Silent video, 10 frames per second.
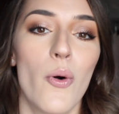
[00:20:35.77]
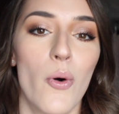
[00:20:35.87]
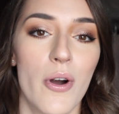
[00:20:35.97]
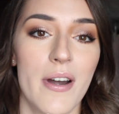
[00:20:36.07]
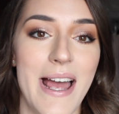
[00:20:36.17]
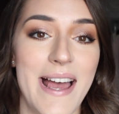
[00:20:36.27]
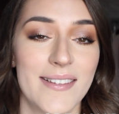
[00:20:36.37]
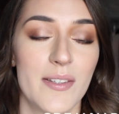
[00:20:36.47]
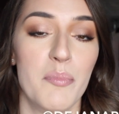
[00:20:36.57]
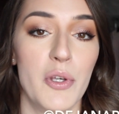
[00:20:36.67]
or
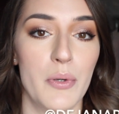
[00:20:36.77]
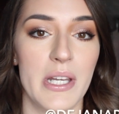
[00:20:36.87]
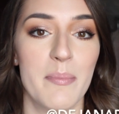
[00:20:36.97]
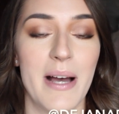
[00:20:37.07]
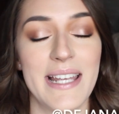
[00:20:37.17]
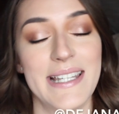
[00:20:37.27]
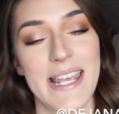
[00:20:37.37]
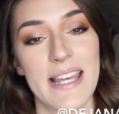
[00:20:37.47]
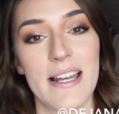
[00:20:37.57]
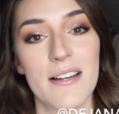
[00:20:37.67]

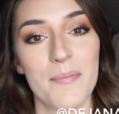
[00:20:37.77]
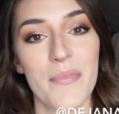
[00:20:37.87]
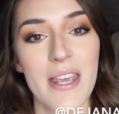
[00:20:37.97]
@beautybydejana.